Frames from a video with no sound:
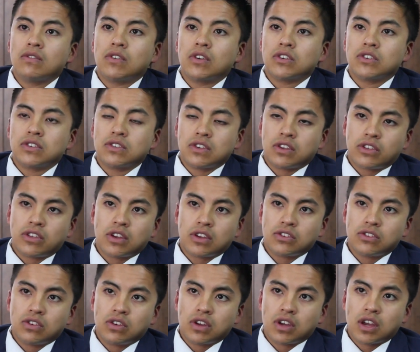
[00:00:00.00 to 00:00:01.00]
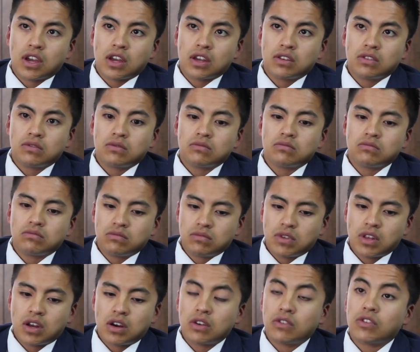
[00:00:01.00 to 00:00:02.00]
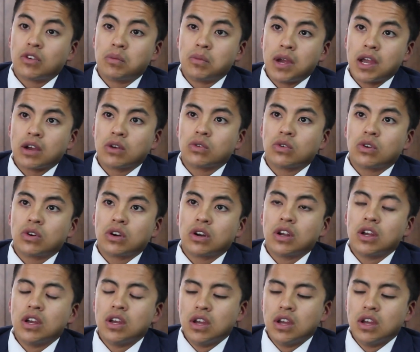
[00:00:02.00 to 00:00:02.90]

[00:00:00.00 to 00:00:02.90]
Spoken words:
versus the things you can get that are from Ecuador.